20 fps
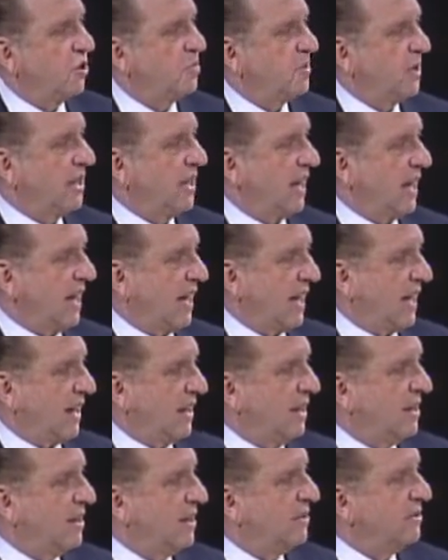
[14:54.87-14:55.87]
McKay
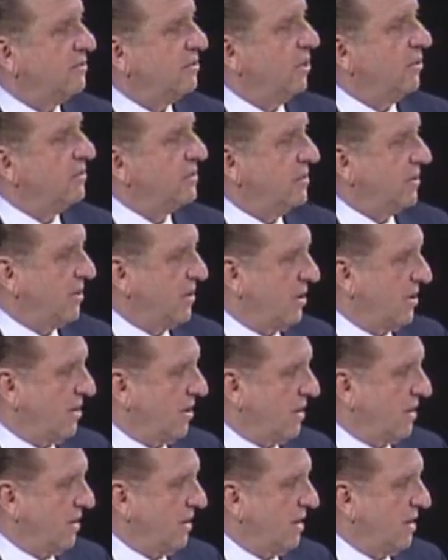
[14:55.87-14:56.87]
wrote to
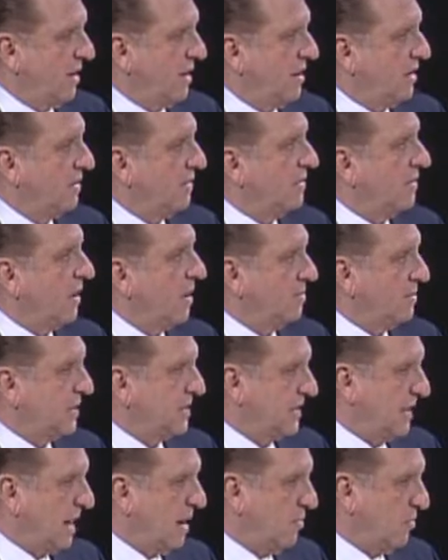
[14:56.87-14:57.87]
her from
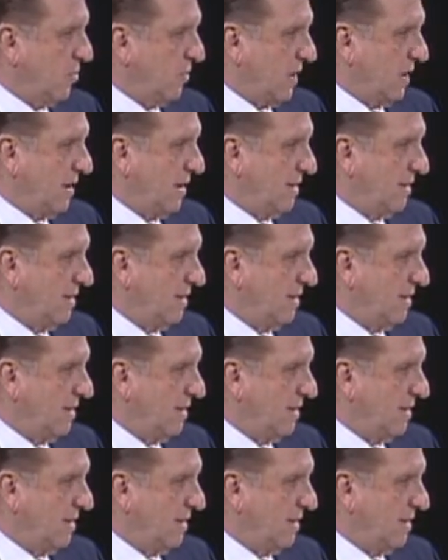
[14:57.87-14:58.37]
Samoa.